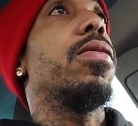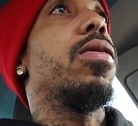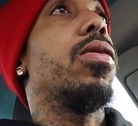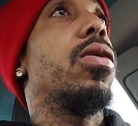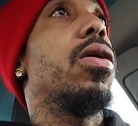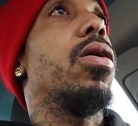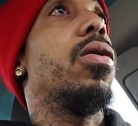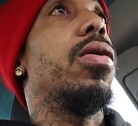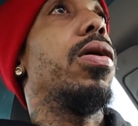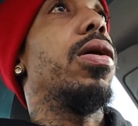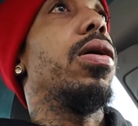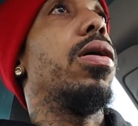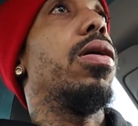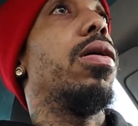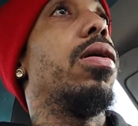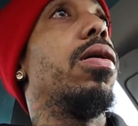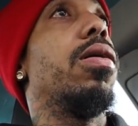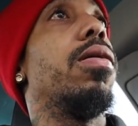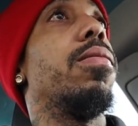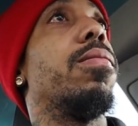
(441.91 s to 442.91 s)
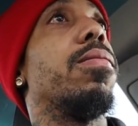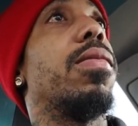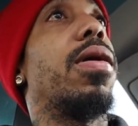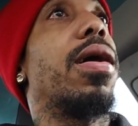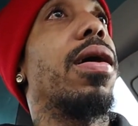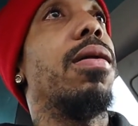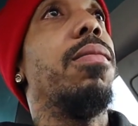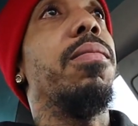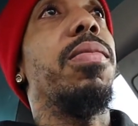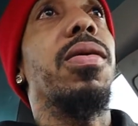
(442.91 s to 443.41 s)
You know,
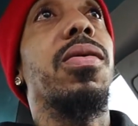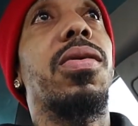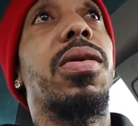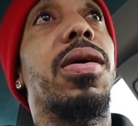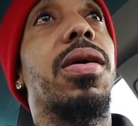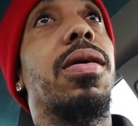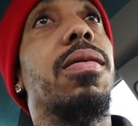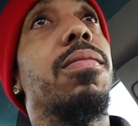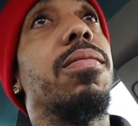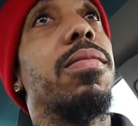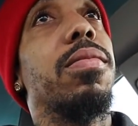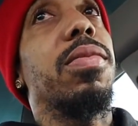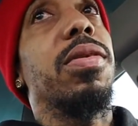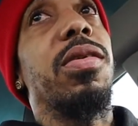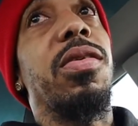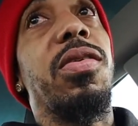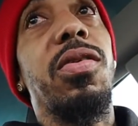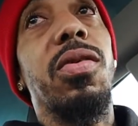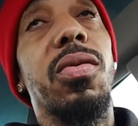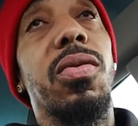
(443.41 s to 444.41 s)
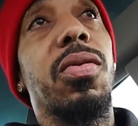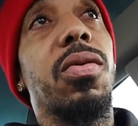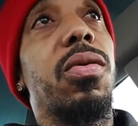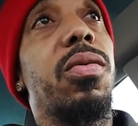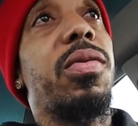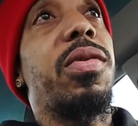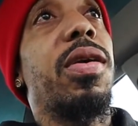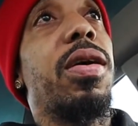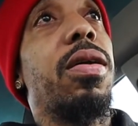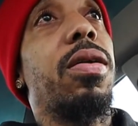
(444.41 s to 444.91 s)
I done built up this
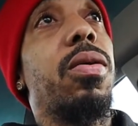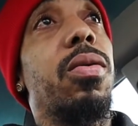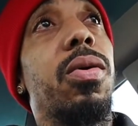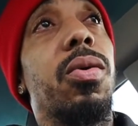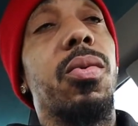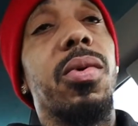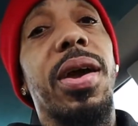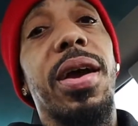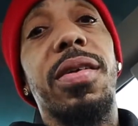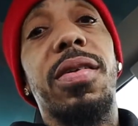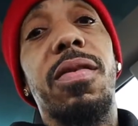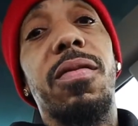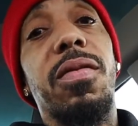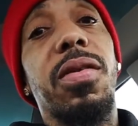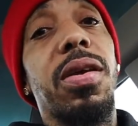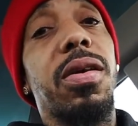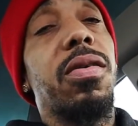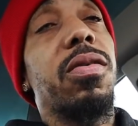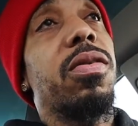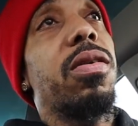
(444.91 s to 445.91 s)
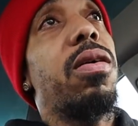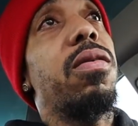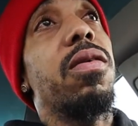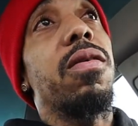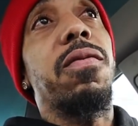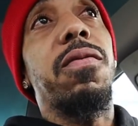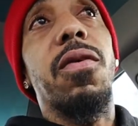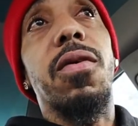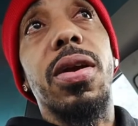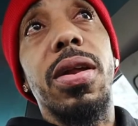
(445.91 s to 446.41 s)
YouTube channel with reaction videos over
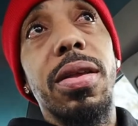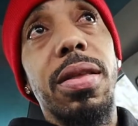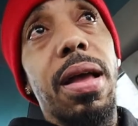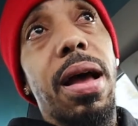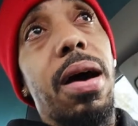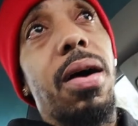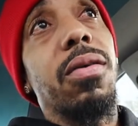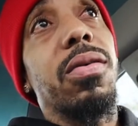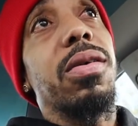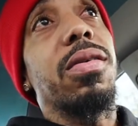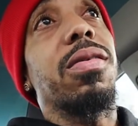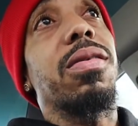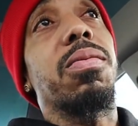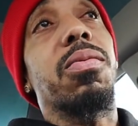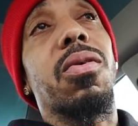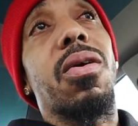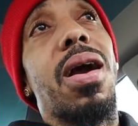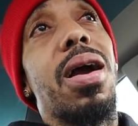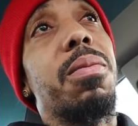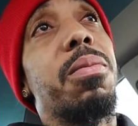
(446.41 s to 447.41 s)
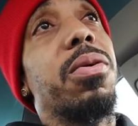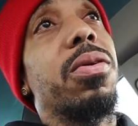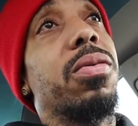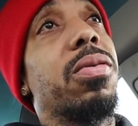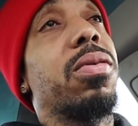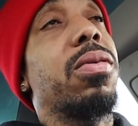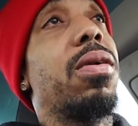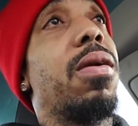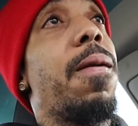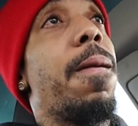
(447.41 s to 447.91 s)
40,000
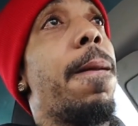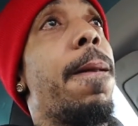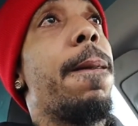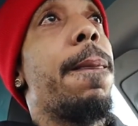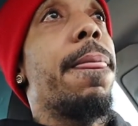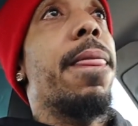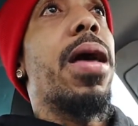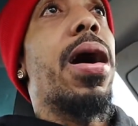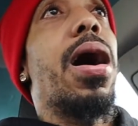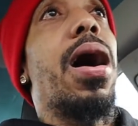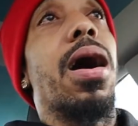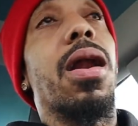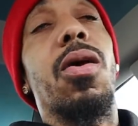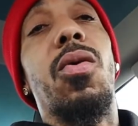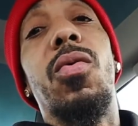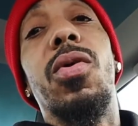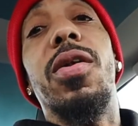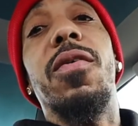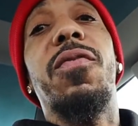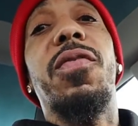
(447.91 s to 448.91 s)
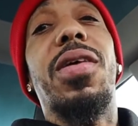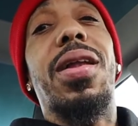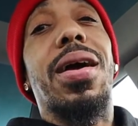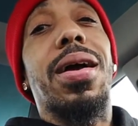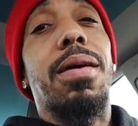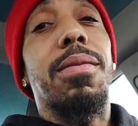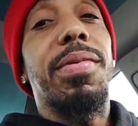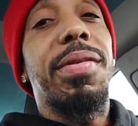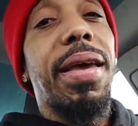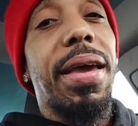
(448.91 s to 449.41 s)
subscribers. I don't want to feel
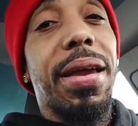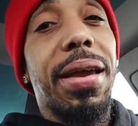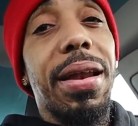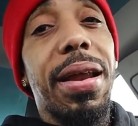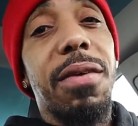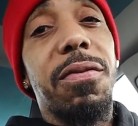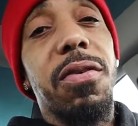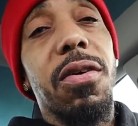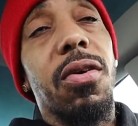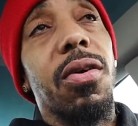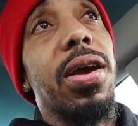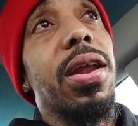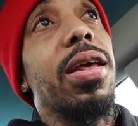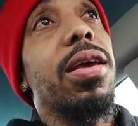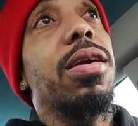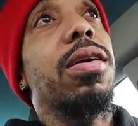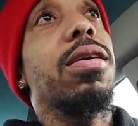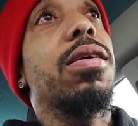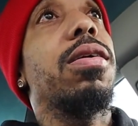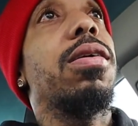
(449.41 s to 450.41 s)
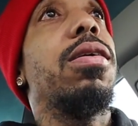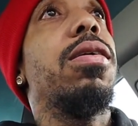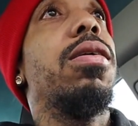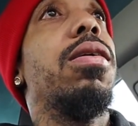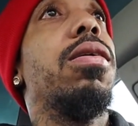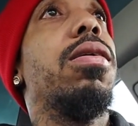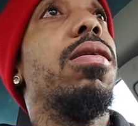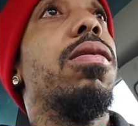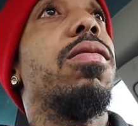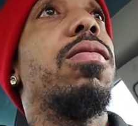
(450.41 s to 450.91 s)
like I'm taking that for granted.
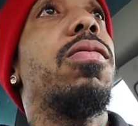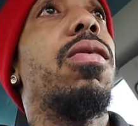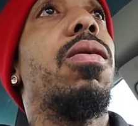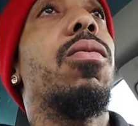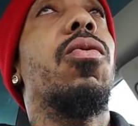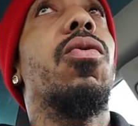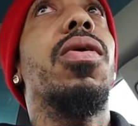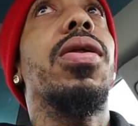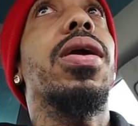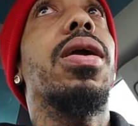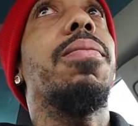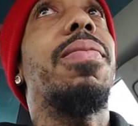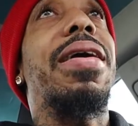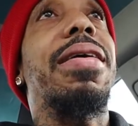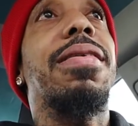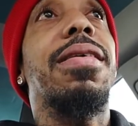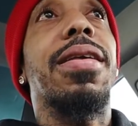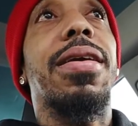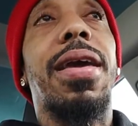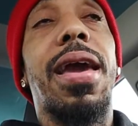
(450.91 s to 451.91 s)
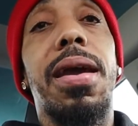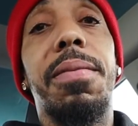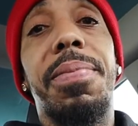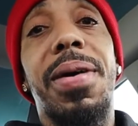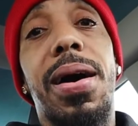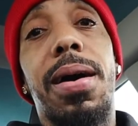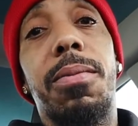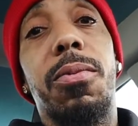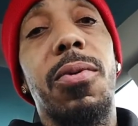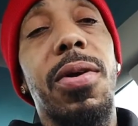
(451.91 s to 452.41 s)
So I'm going to get back to the
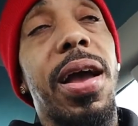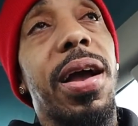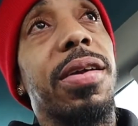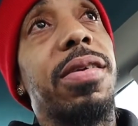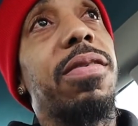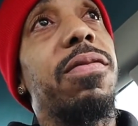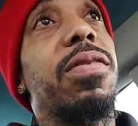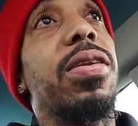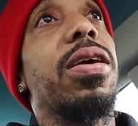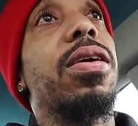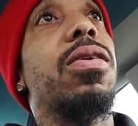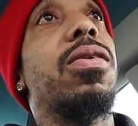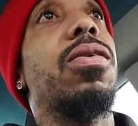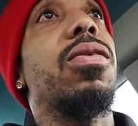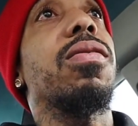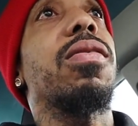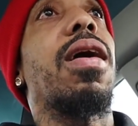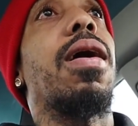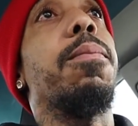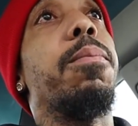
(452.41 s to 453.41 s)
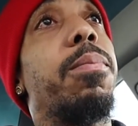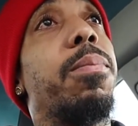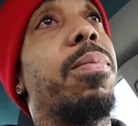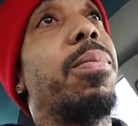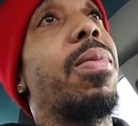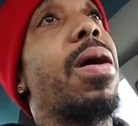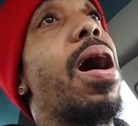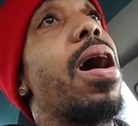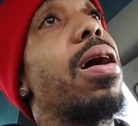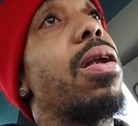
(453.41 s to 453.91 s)
K-pop reaction videos. I
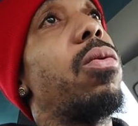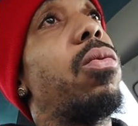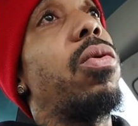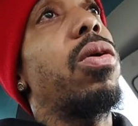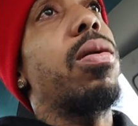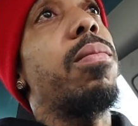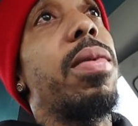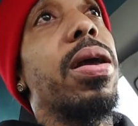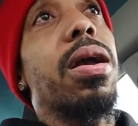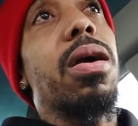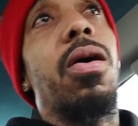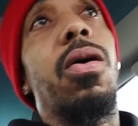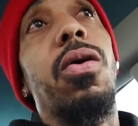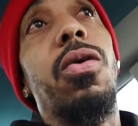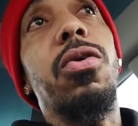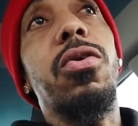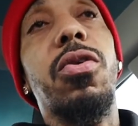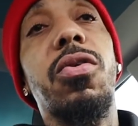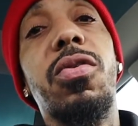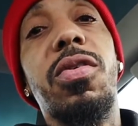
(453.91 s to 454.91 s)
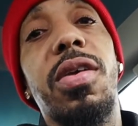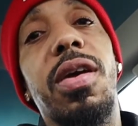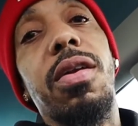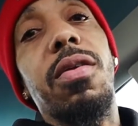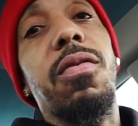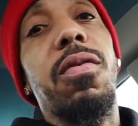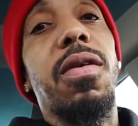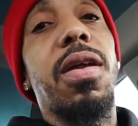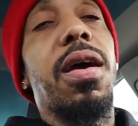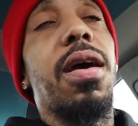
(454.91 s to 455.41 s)
kind of want to make a whole new
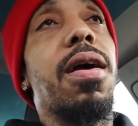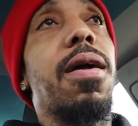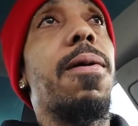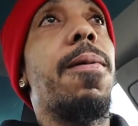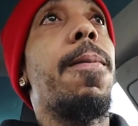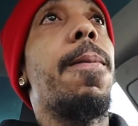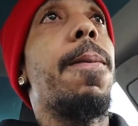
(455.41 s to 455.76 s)
channel for that.